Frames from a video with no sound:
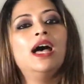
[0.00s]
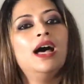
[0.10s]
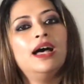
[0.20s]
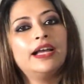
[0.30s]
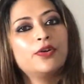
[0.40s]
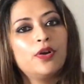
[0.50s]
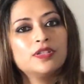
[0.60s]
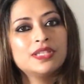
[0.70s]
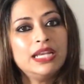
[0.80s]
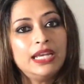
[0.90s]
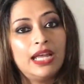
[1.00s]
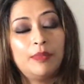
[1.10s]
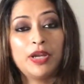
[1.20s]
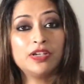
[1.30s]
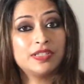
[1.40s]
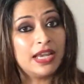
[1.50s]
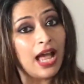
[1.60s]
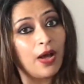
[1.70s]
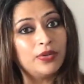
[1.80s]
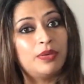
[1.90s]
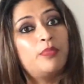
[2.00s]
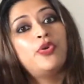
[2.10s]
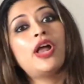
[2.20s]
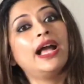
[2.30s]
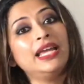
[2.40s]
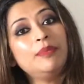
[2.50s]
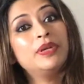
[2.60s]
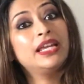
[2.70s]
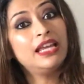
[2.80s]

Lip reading: across India, because now the bribe